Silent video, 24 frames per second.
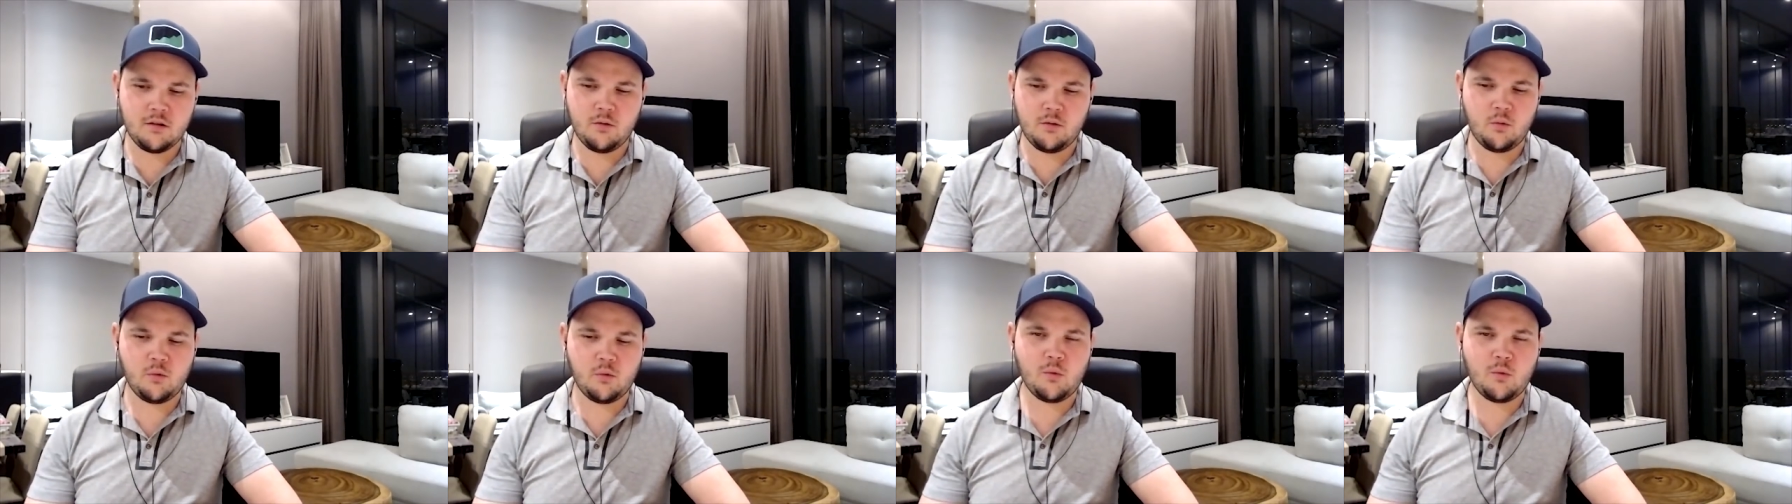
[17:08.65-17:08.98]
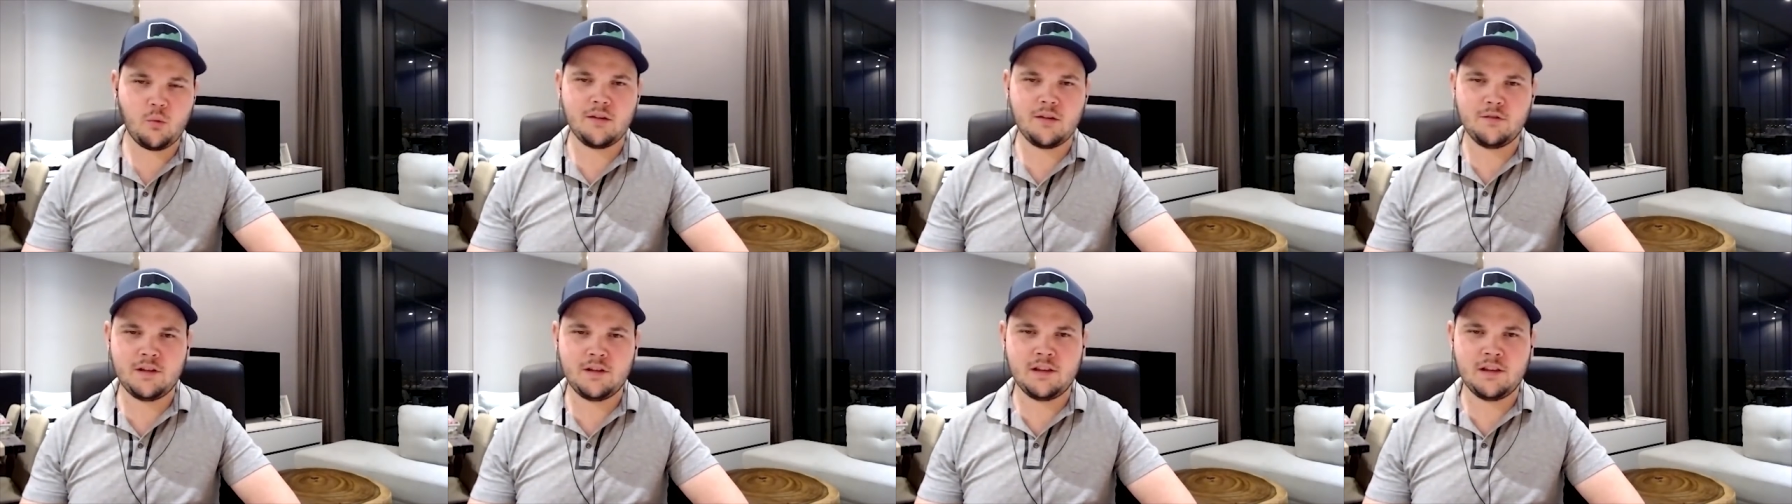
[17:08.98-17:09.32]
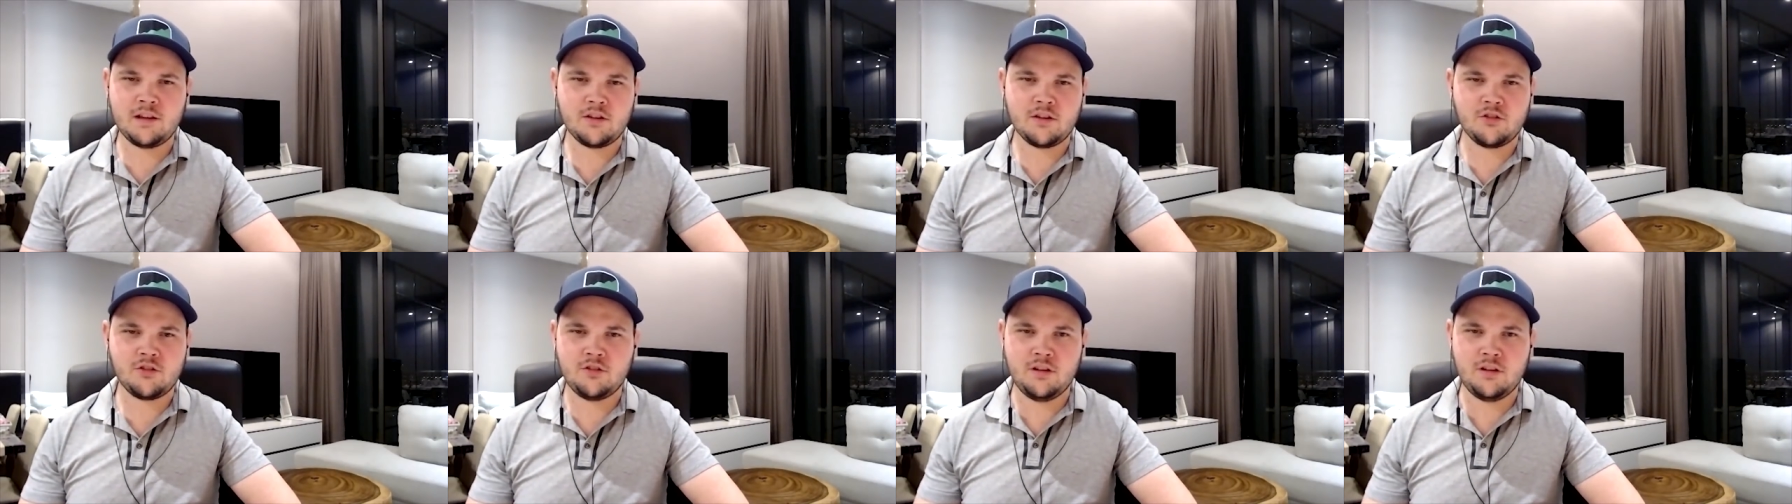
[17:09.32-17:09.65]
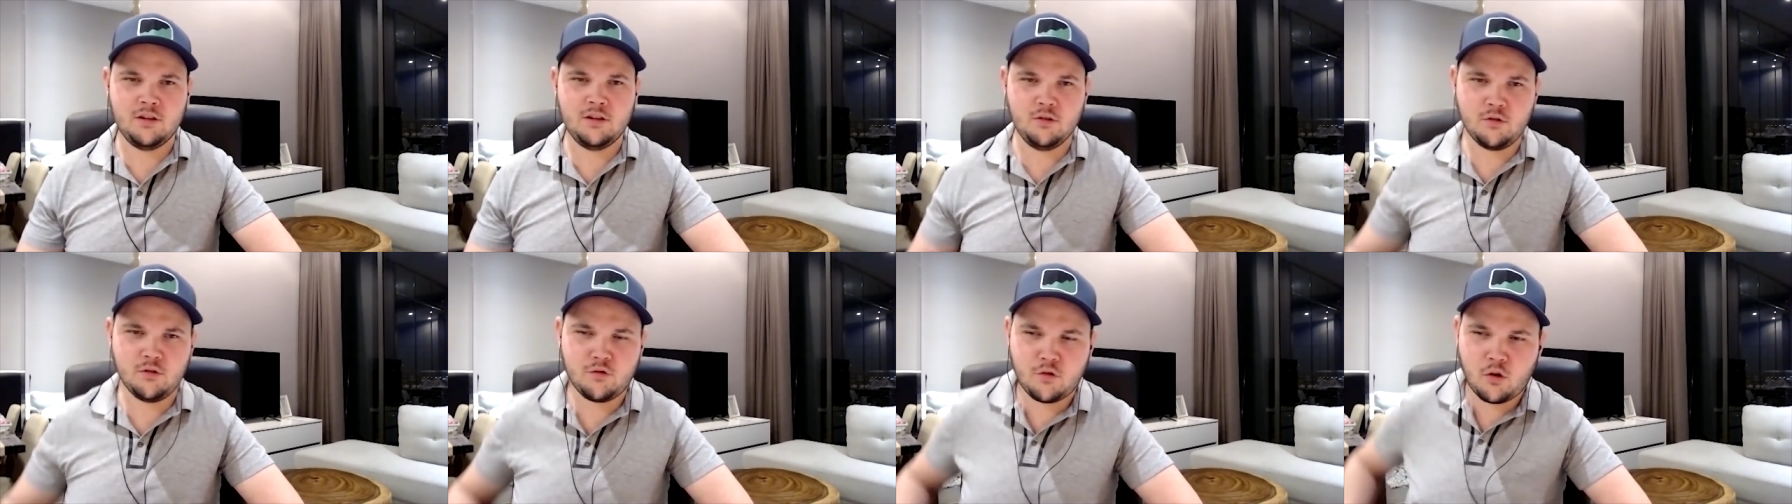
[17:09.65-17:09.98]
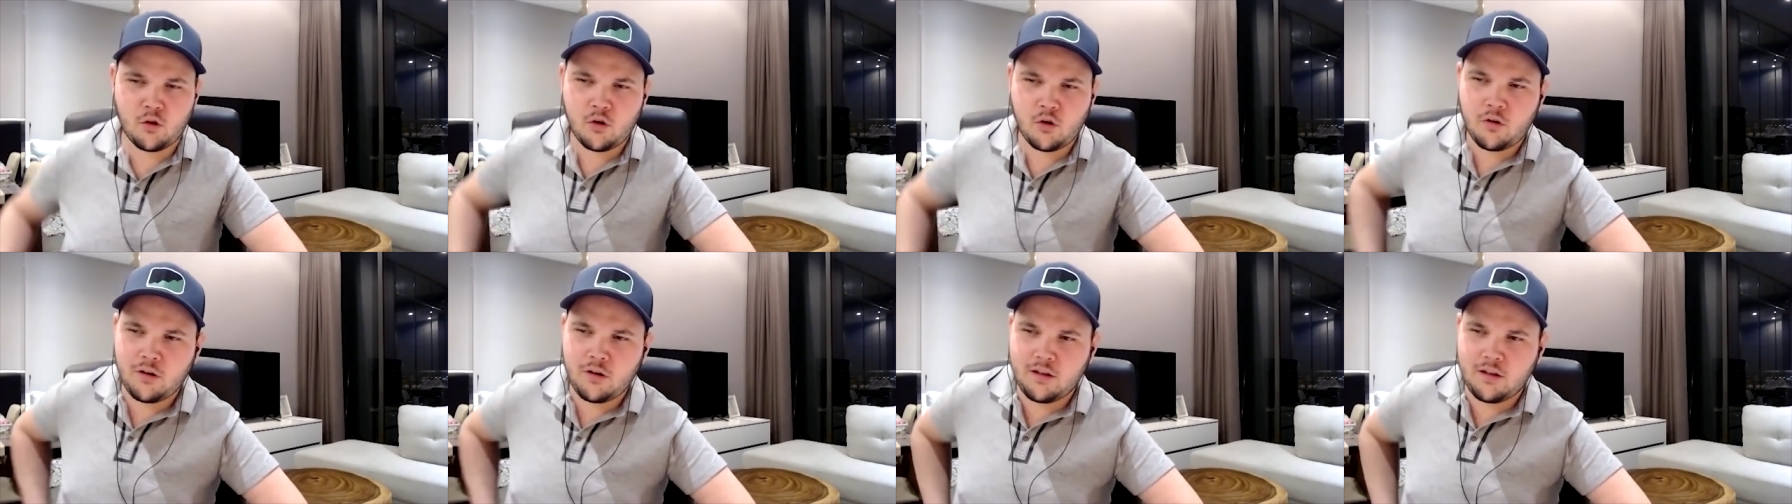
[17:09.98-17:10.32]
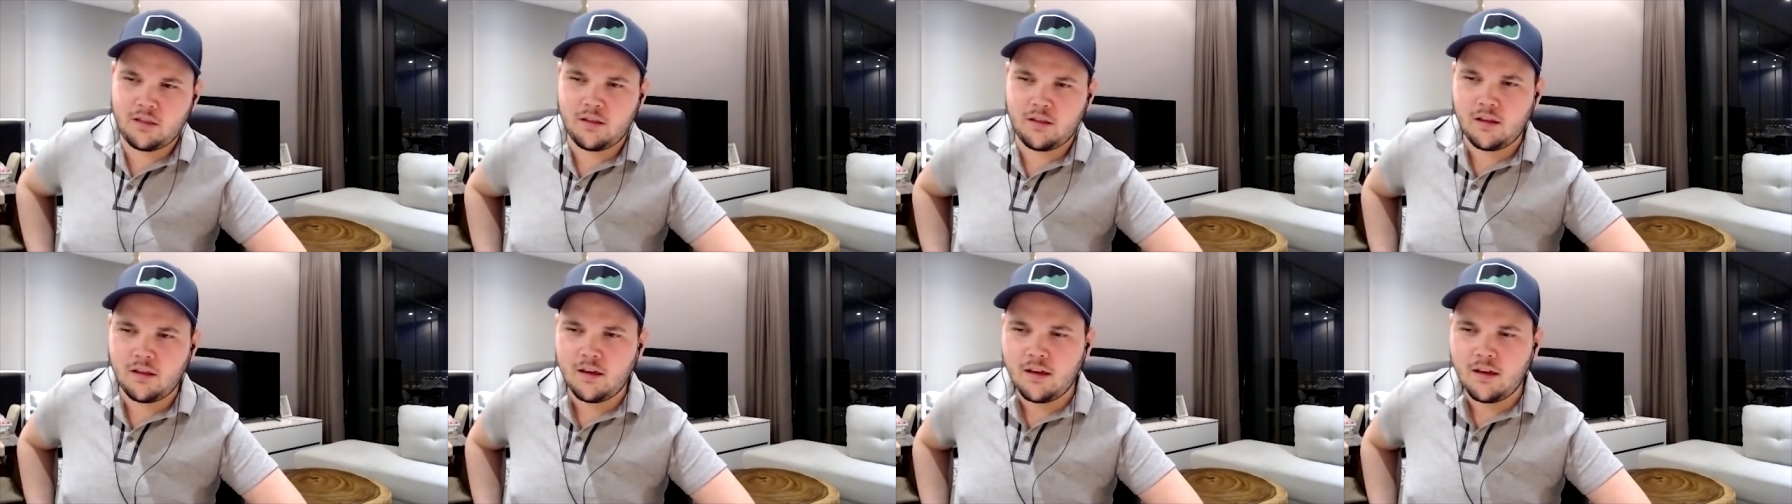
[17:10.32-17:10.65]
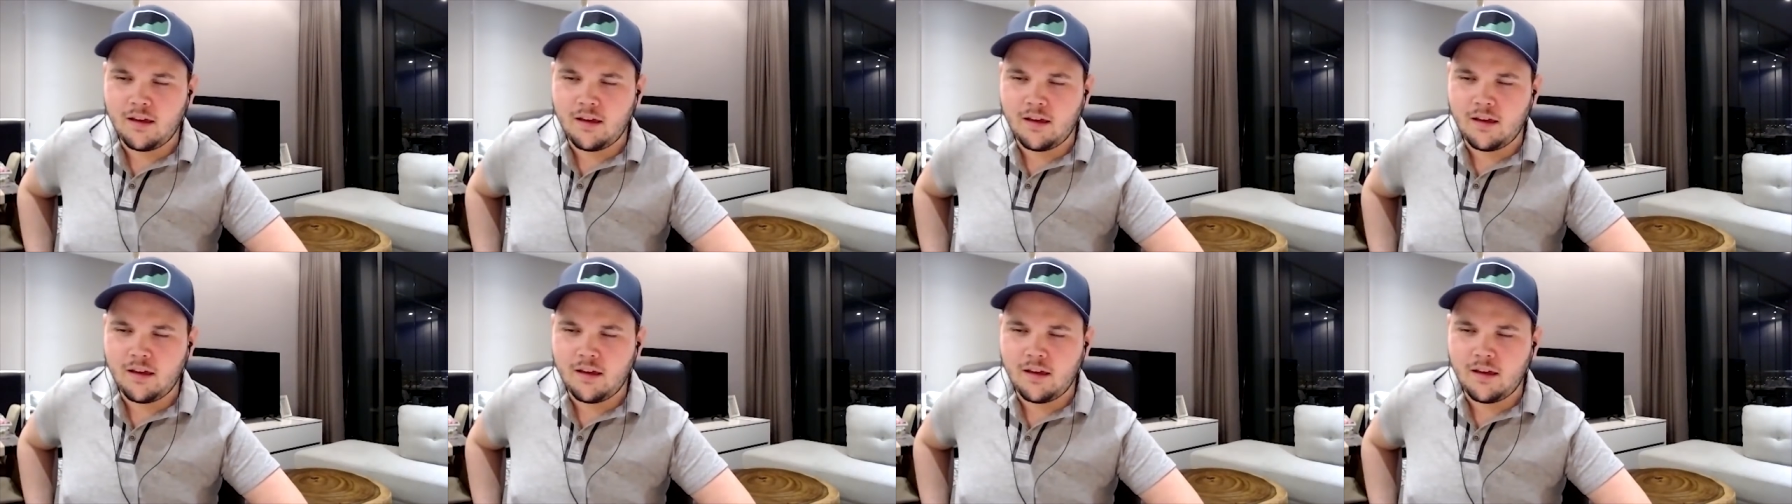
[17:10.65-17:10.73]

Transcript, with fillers: What kind of data should they look for and